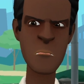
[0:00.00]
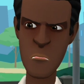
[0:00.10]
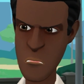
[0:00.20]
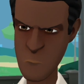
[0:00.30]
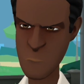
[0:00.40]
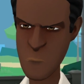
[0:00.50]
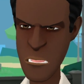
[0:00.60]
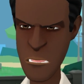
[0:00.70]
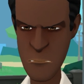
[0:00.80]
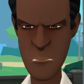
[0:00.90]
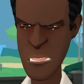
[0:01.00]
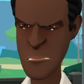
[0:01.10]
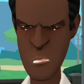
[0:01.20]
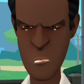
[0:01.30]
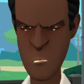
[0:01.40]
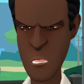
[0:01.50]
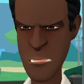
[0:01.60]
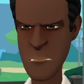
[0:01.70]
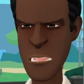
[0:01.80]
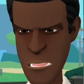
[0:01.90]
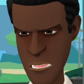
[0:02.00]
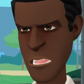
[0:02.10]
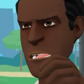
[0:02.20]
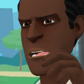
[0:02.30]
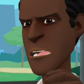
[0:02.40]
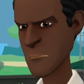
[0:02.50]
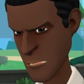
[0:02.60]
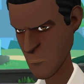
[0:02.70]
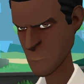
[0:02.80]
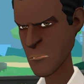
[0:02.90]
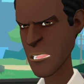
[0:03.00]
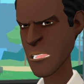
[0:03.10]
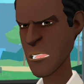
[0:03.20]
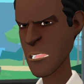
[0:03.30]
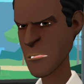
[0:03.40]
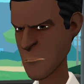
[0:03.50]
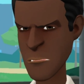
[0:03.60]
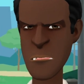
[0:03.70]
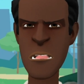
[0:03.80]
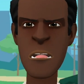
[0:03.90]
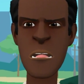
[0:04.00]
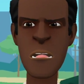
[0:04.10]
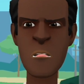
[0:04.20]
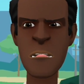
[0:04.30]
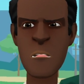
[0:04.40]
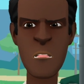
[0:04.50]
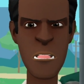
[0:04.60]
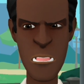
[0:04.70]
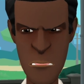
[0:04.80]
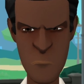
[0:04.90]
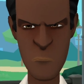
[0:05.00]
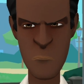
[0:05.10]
but if he's gonna become one of the main characters of the season, you need to put in a little more effort.